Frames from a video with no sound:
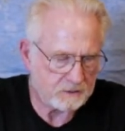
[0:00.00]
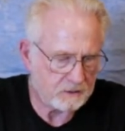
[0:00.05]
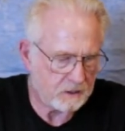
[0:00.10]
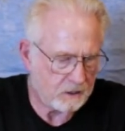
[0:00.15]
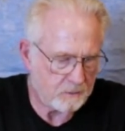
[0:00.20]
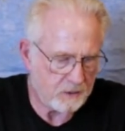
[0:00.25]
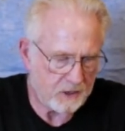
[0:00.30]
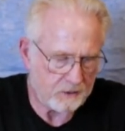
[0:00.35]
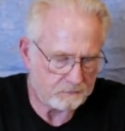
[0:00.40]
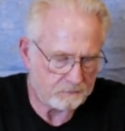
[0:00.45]
Going
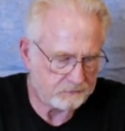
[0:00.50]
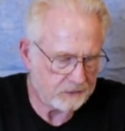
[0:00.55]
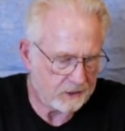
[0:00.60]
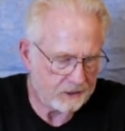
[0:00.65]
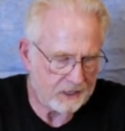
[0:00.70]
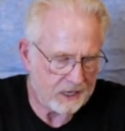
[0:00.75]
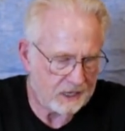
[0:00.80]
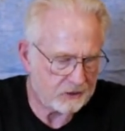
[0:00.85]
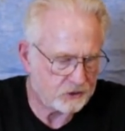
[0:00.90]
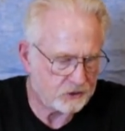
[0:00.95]
to be an
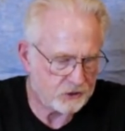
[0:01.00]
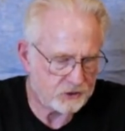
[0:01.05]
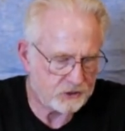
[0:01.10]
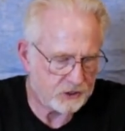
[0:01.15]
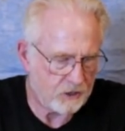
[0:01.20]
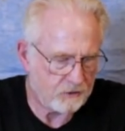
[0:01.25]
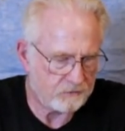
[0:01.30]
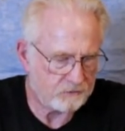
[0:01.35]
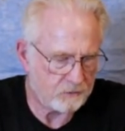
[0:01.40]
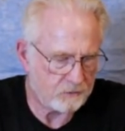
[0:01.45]
inch or
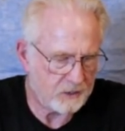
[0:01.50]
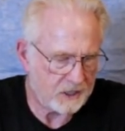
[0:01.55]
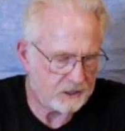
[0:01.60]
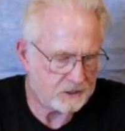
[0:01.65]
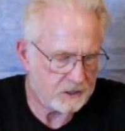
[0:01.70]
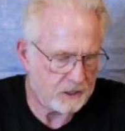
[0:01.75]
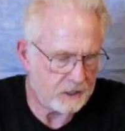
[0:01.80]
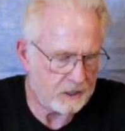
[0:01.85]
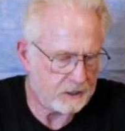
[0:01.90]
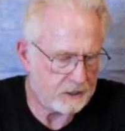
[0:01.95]
so from each
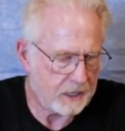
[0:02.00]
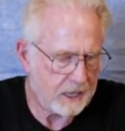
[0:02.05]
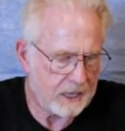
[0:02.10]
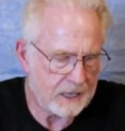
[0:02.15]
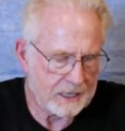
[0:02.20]
end.